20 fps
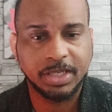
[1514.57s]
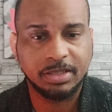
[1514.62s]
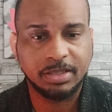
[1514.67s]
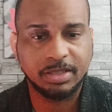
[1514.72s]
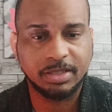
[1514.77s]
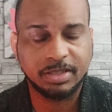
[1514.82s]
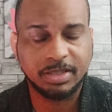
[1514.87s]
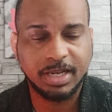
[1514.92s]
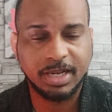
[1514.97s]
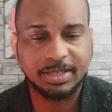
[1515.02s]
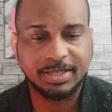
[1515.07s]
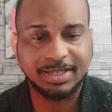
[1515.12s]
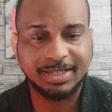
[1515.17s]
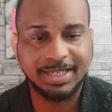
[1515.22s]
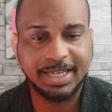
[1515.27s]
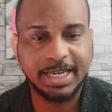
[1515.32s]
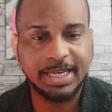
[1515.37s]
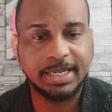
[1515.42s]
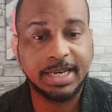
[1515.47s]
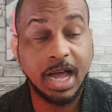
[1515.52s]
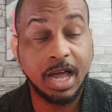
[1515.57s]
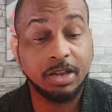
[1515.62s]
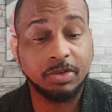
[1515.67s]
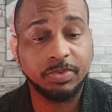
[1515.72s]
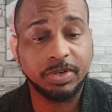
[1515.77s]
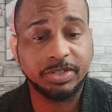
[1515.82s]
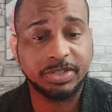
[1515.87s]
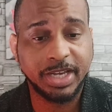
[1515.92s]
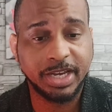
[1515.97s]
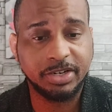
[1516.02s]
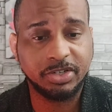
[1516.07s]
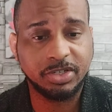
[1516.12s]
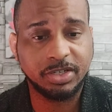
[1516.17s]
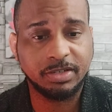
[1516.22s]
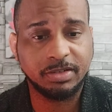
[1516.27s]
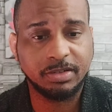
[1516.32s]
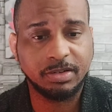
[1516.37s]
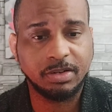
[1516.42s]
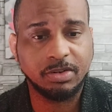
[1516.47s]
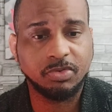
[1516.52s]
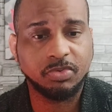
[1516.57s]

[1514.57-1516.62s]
Discuss De Dollarization,